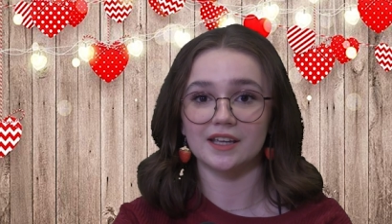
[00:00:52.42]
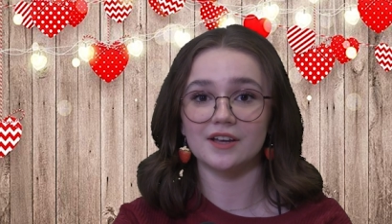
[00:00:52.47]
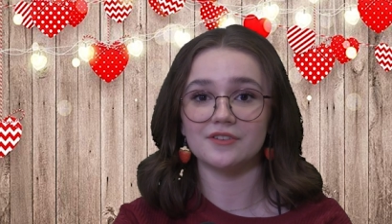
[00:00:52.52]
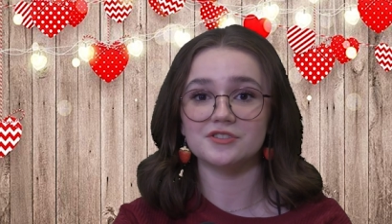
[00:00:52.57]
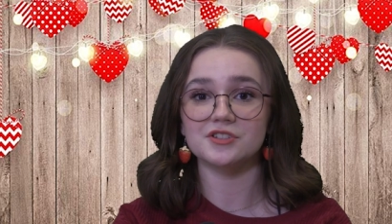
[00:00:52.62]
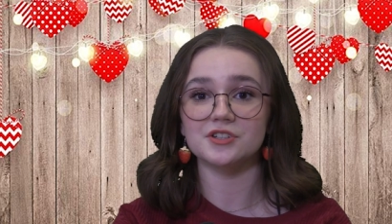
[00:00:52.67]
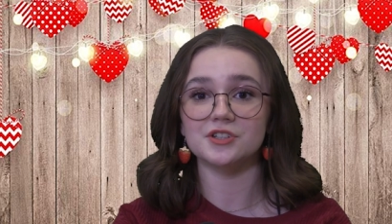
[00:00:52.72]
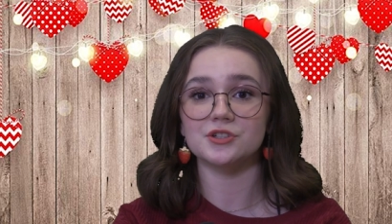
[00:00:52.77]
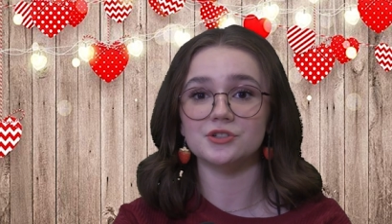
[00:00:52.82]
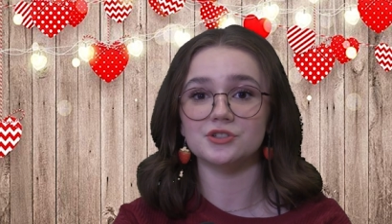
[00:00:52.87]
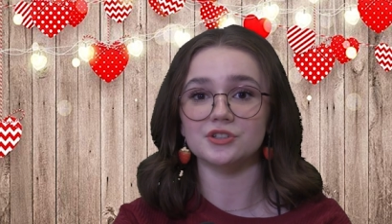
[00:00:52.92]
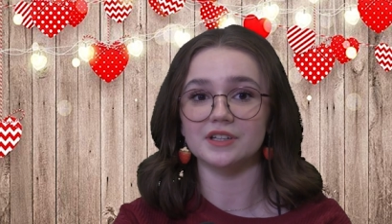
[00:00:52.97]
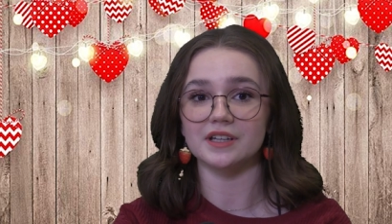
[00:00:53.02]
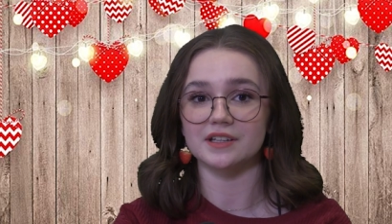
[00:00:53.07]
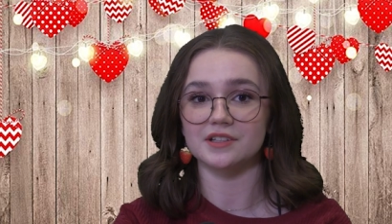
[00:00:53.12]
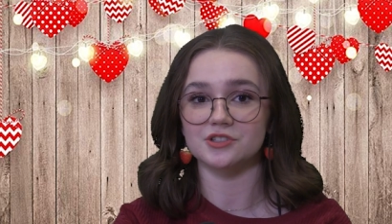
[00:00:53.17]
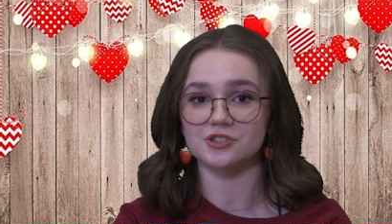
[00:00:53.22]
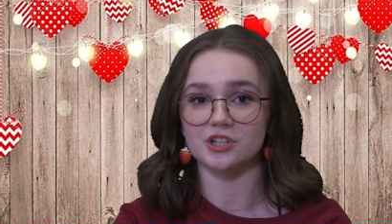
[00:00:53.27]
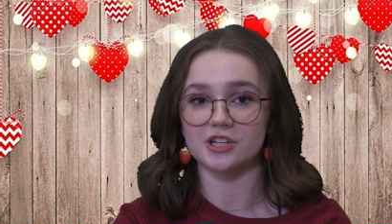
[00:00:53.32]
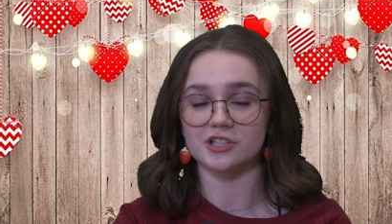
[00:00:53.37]
Gifts are
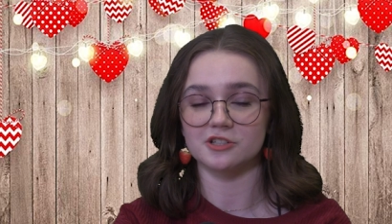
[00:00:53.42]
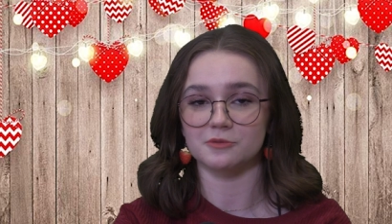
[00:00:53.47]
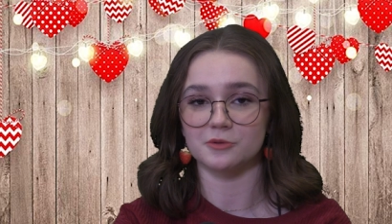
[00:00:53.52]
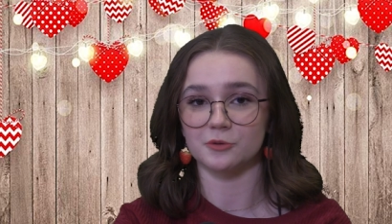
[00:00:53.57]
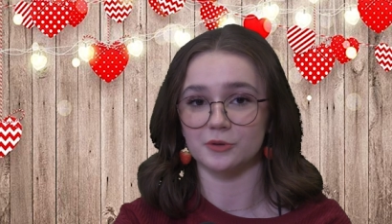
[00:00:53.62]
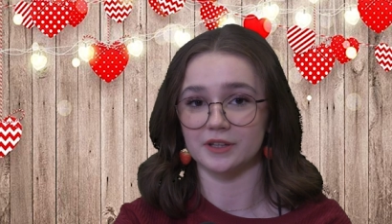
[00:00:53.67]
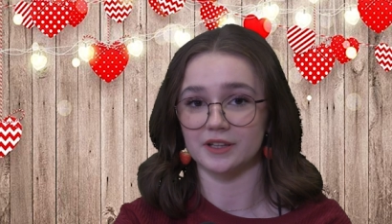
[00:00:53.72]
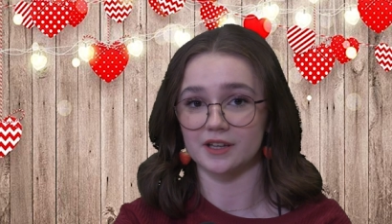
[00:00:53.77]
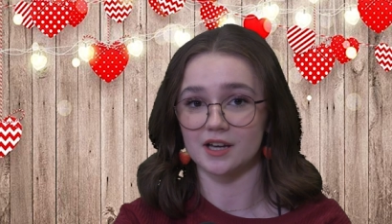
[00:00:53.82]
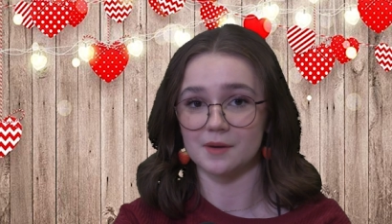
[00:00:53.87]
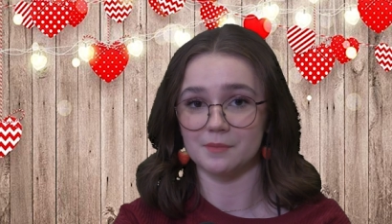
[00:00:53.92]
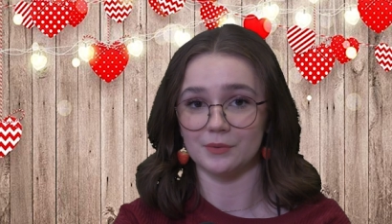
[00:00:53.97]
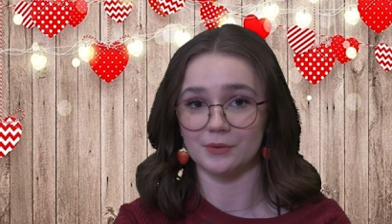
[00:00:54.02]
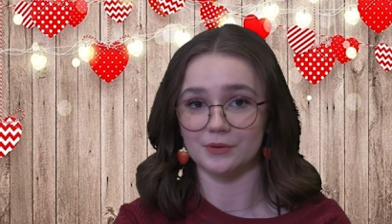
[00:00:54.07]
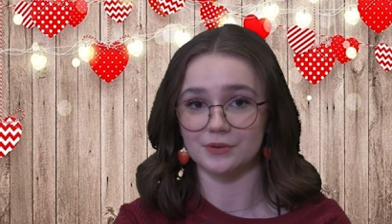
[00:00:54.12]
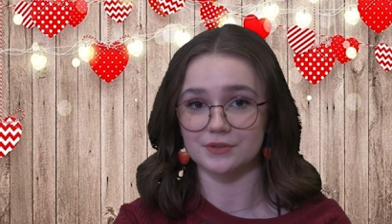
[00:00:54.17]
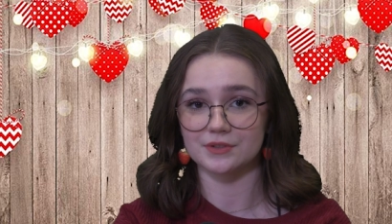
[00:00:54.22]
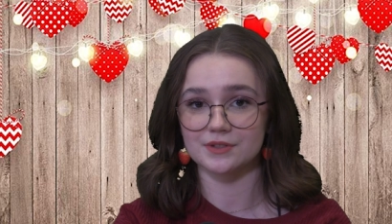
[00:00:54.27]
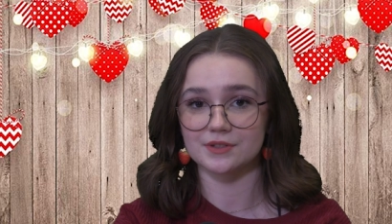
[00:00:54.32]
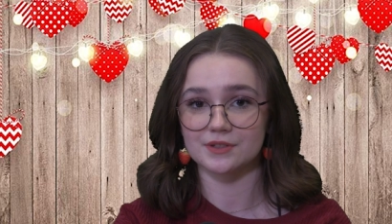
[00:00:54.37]
usually exchanged between the
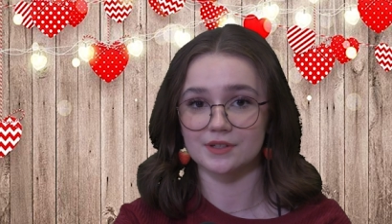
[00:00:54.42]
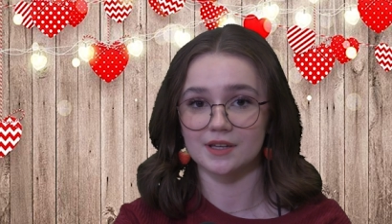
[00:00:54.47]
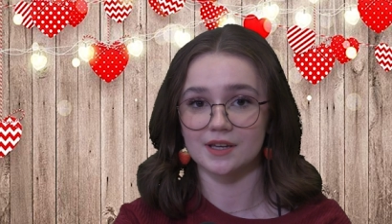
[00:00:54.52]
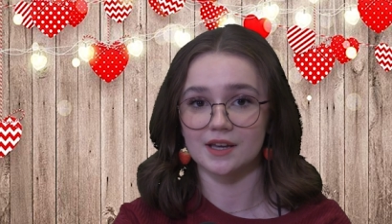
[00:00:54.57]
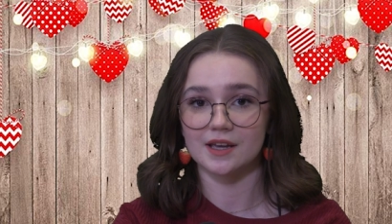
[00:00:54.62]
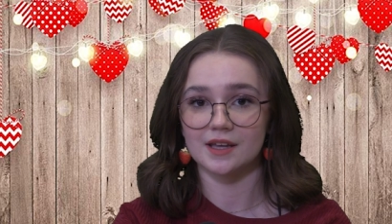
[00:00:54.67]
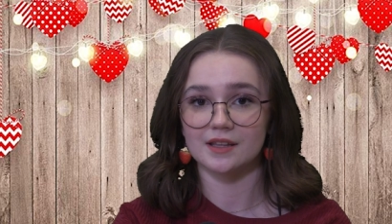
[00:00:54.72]
couples.